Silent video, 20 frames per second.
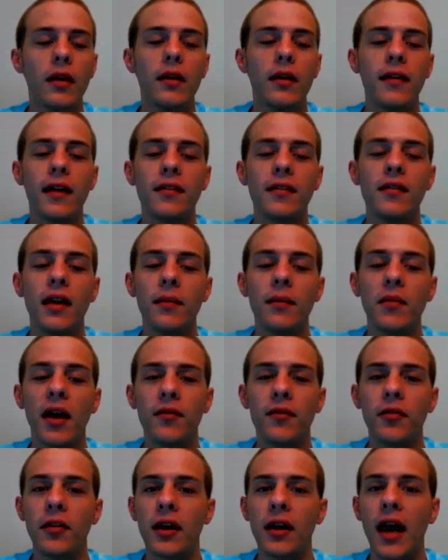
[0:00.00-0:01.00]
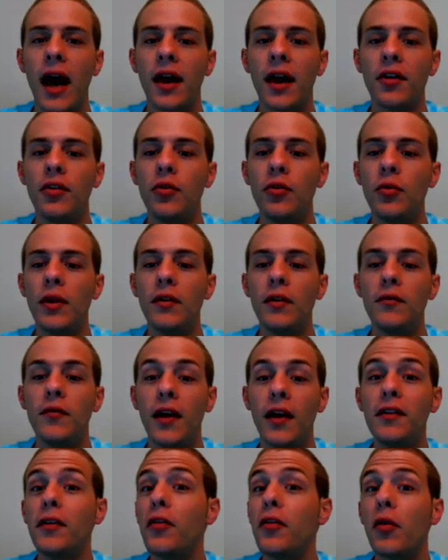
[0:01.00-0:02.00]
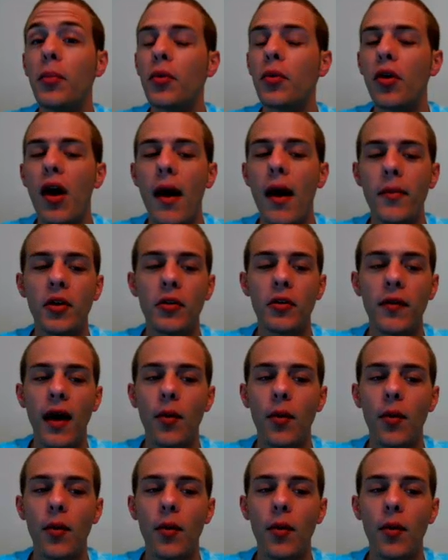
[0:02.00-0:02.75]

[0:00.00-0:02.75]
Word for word: and that's named after the guy who invented the barometer.